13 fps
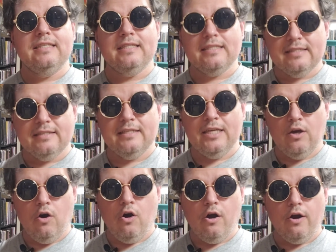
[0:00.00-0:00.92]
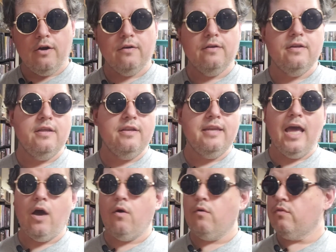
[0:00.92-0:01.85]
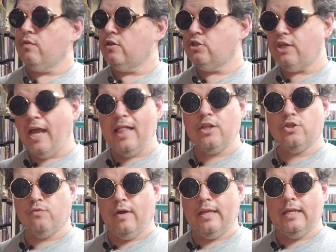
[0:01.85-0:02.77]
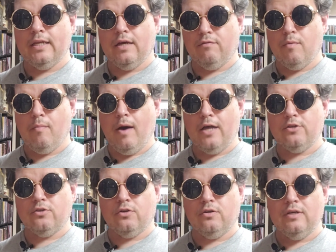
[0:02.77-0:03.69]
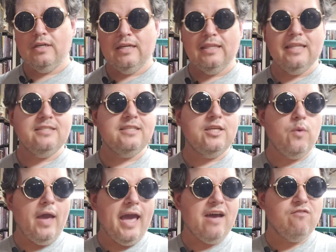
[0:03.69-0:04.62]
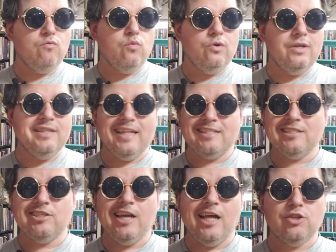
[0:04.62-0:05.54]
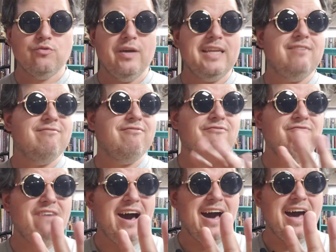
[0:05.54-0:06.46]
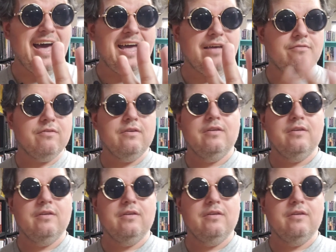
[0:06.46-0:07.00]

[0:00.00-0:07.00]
the CR. Now, the challenge rating of the monster, let's say you have one that's challenge rating 5.